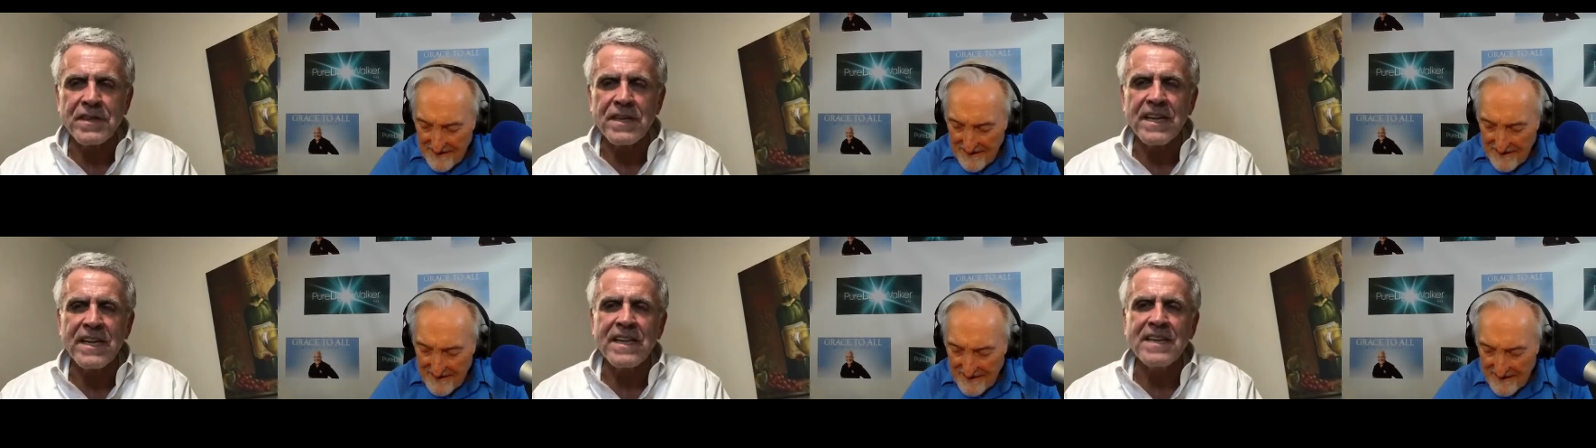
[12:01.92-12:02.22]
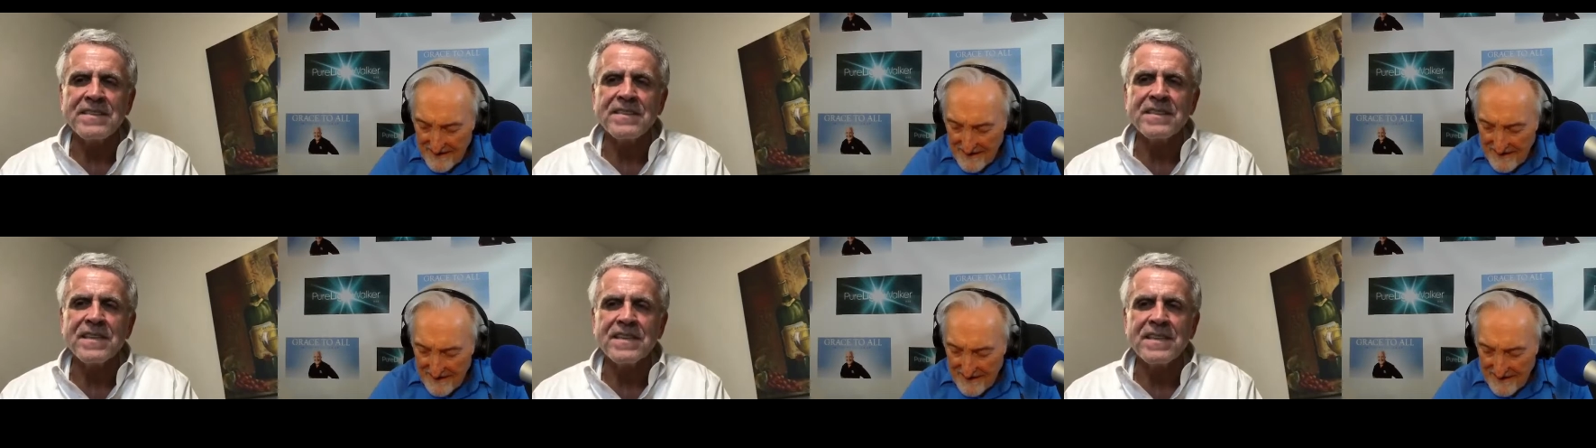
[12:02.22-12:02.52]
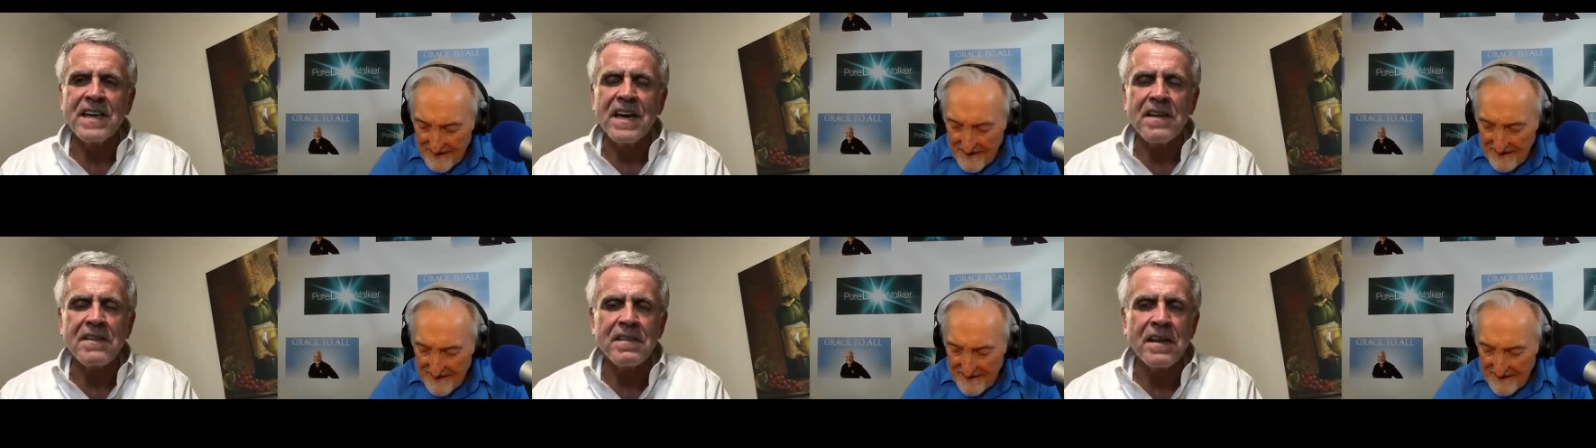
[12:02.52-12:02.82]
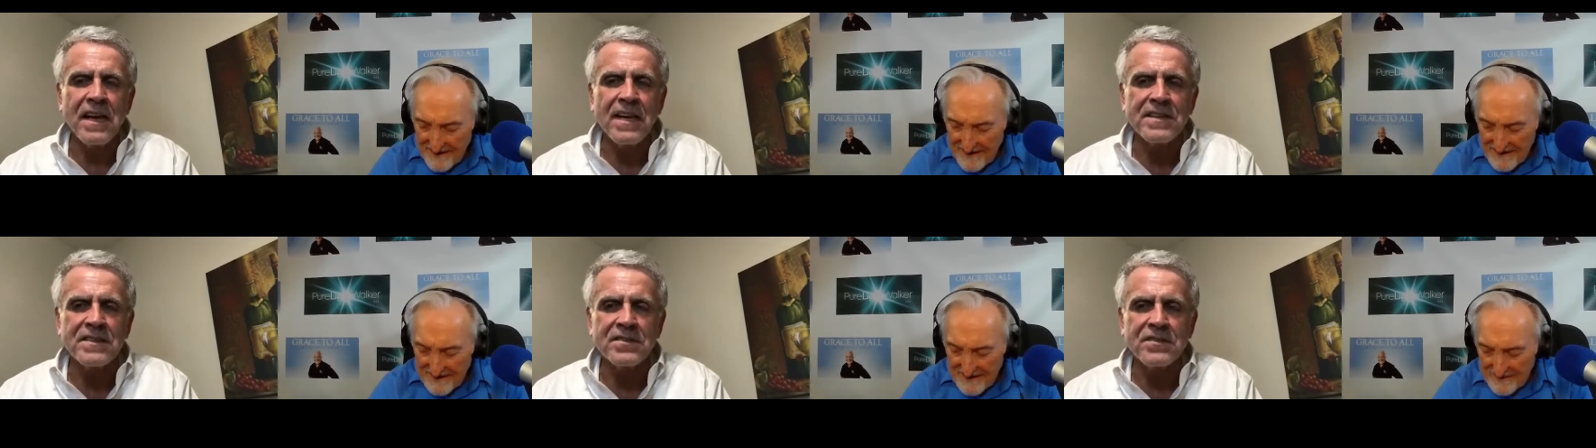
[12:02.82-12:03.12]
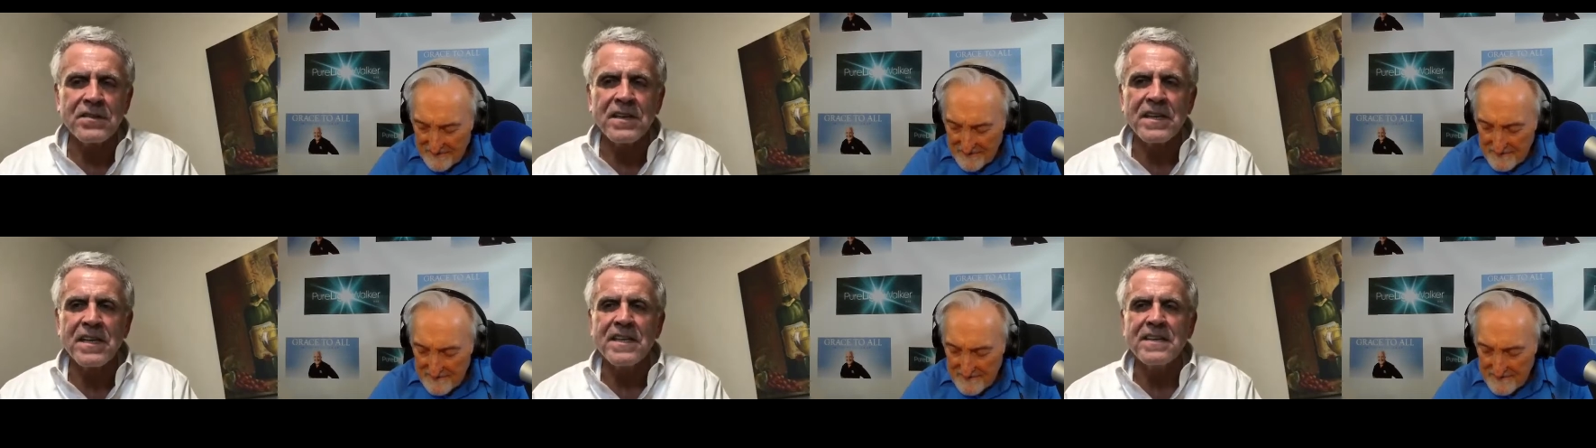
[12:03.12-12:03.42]
Speaker 1: that he's the death angel,
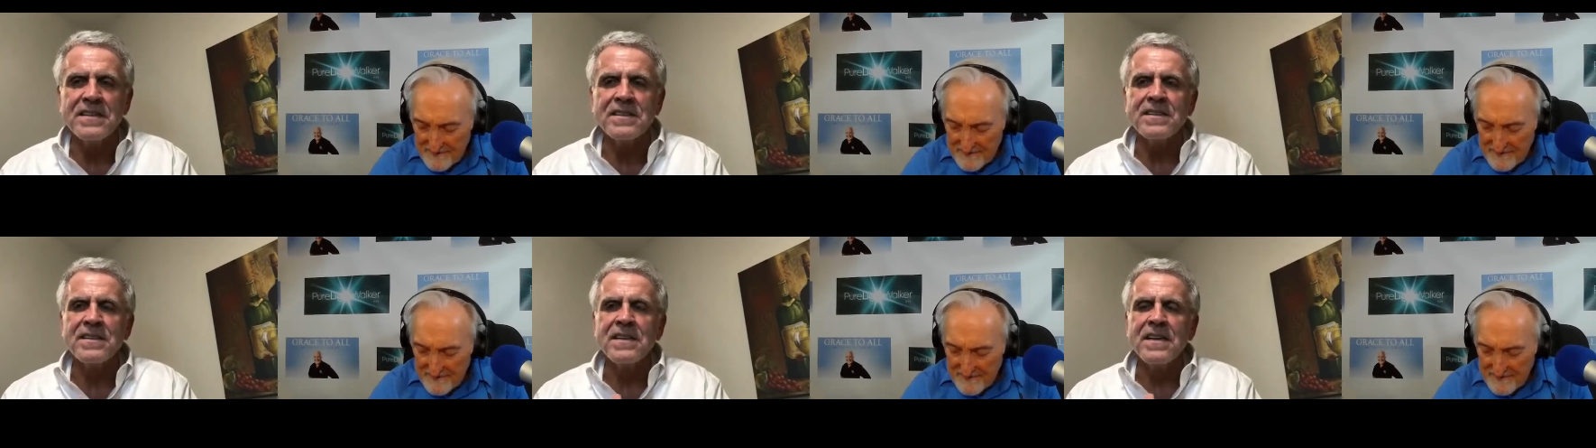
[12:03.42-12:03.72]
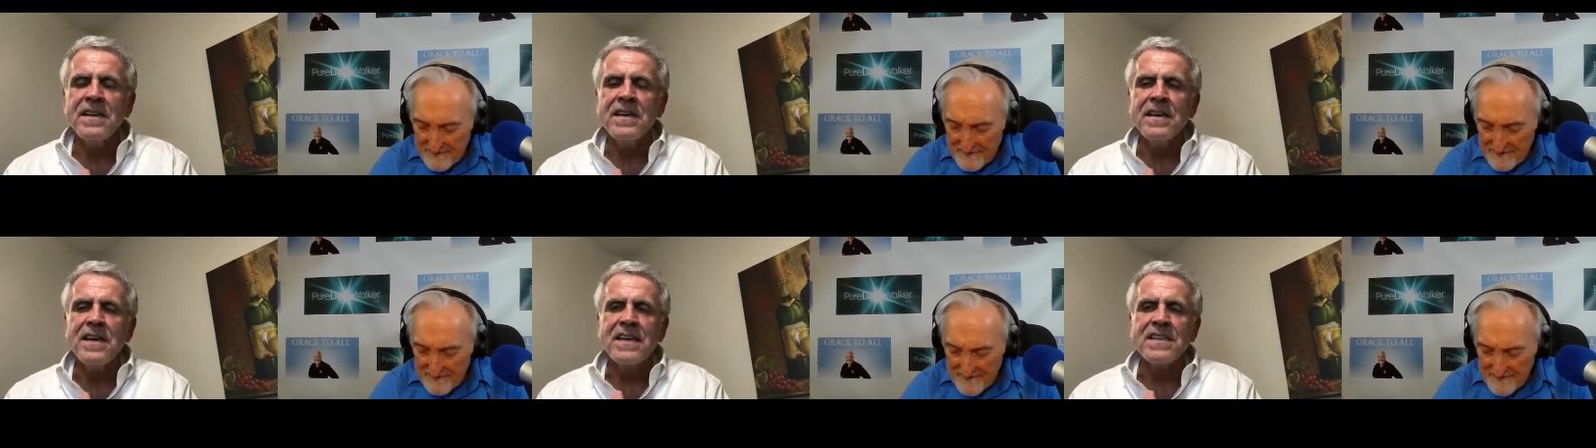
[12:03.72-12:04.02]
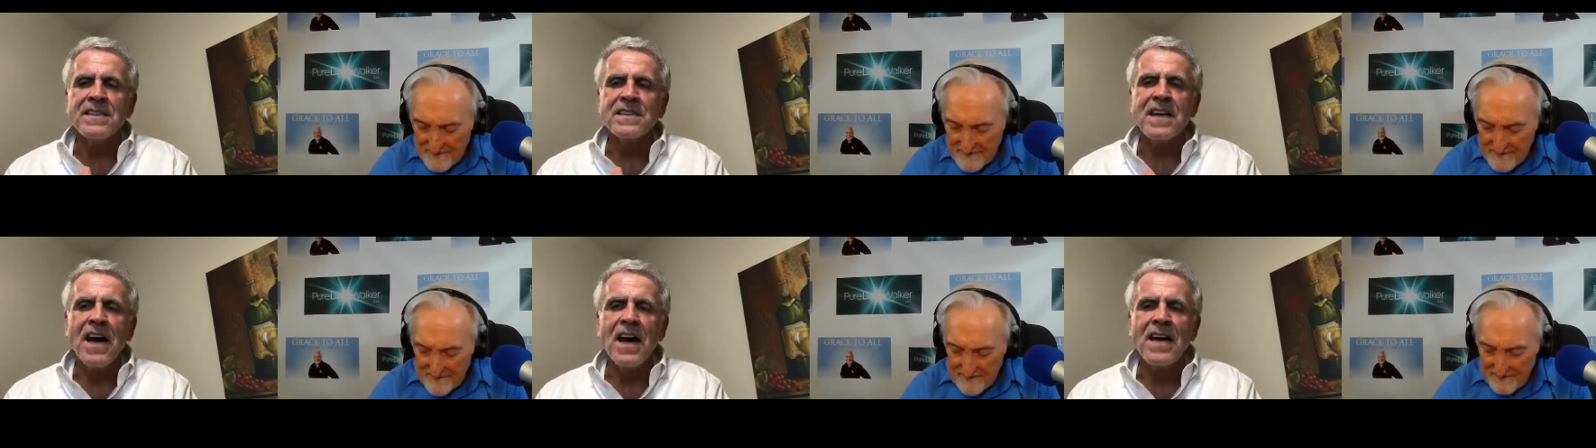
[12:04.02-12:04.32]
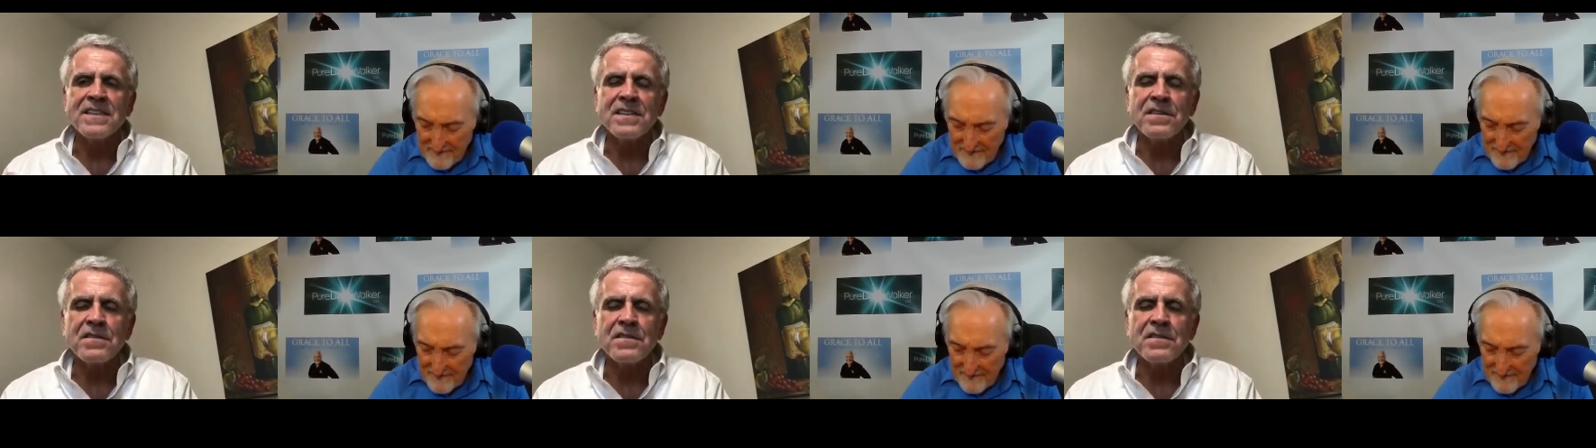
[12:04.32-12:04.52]
that he's he's God's